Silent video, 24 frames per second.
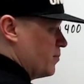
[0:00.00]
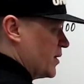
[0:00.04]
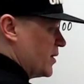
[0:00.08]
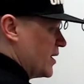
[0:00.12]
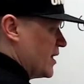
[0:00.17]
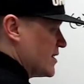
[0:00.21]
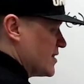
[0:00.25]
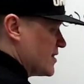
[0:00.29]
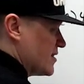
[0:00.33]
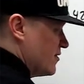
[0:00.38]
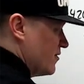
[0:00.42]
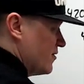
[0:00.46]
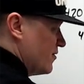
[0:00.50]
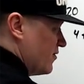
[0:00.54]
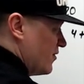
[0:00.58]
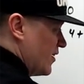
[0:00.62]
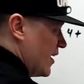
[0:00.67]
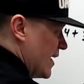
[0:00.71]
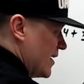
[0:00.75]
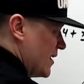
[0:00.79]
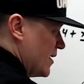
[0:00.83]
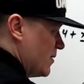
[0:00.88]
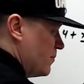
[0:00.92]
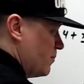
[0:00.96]
but it's
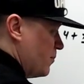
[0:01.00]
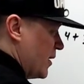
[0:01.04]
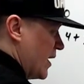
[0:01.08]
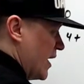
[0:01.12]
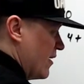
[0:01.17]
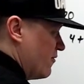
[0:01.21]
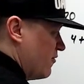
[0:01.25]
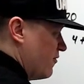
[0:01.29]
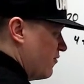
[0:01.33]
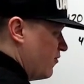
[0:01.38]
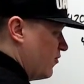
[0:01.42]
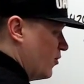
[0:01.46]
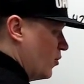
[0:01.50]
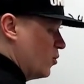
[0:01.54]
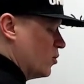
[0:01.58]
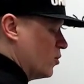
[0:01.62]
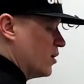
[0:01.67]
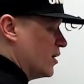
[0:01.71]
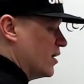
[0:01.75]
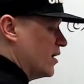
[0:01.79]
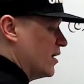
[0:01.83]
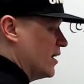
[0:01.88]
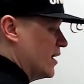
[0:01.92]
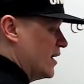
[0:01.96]
divided by
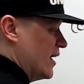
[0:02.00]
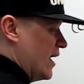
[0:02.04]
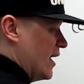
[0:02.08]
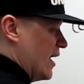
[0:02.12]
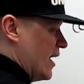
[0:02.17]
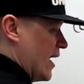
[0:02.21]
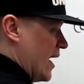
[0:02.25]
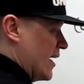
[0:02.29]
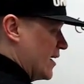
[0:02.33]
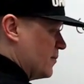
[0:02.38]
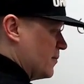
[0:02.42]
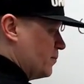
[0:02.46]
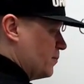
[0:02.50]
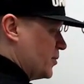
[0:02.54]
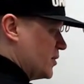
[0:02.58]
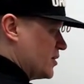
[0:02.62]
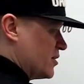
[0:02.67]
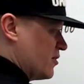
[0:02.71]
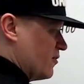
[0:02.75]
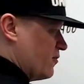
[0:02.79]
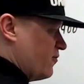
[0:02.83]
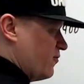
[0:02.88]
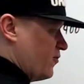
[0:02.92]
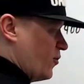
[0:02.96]
4. I can
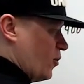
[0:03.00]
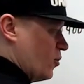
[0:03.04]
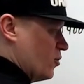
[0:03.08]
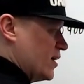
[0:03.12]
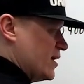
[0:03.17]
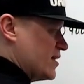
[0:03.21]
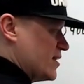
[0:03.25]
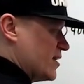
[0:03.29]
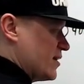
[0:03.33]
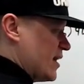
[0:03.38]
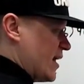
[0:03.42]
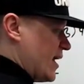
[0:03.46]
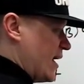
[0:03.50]
put the 4 into the